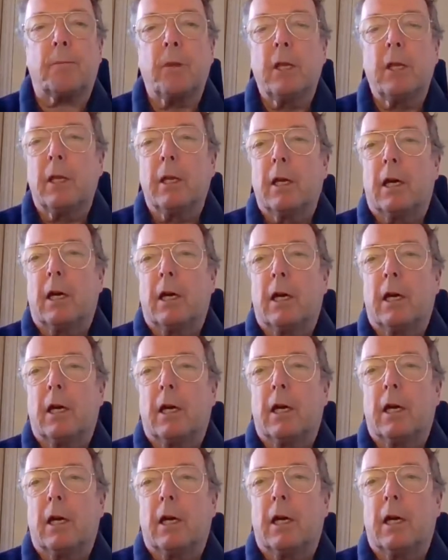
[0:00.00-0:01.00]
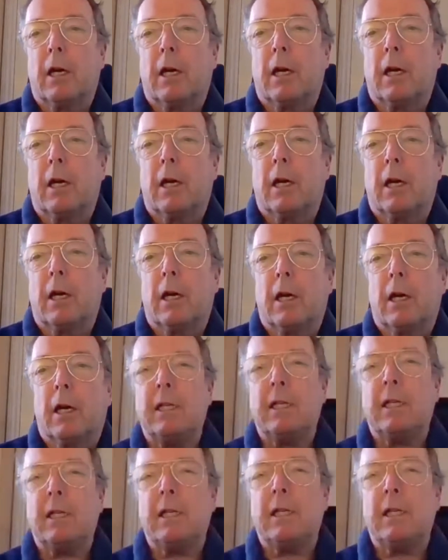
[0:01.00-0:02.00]
And she said to me,
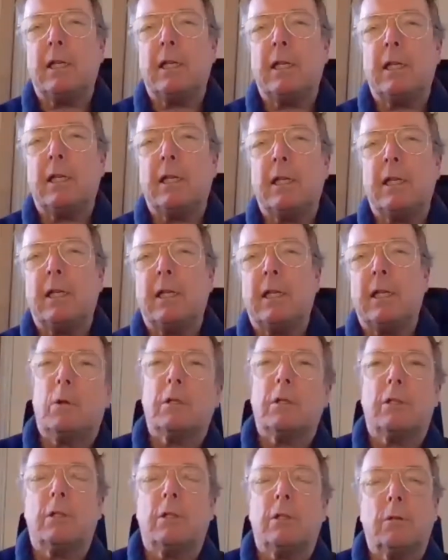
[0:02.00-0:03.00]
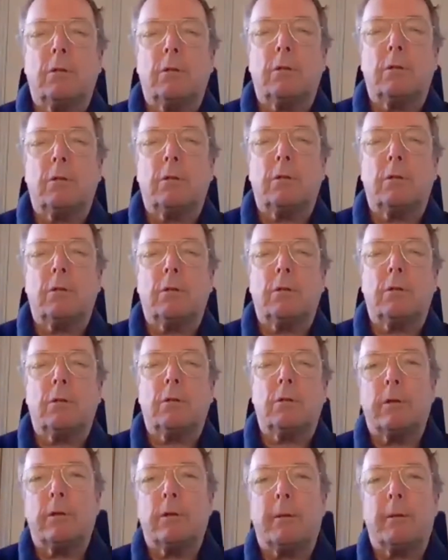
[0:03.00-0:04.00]
why do you want to do this job? What are your
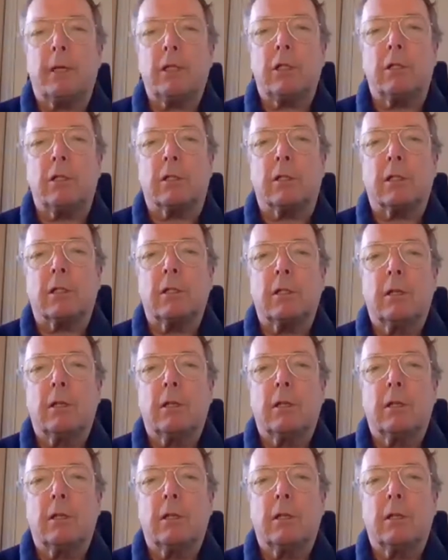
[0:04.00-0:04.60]
ambitions?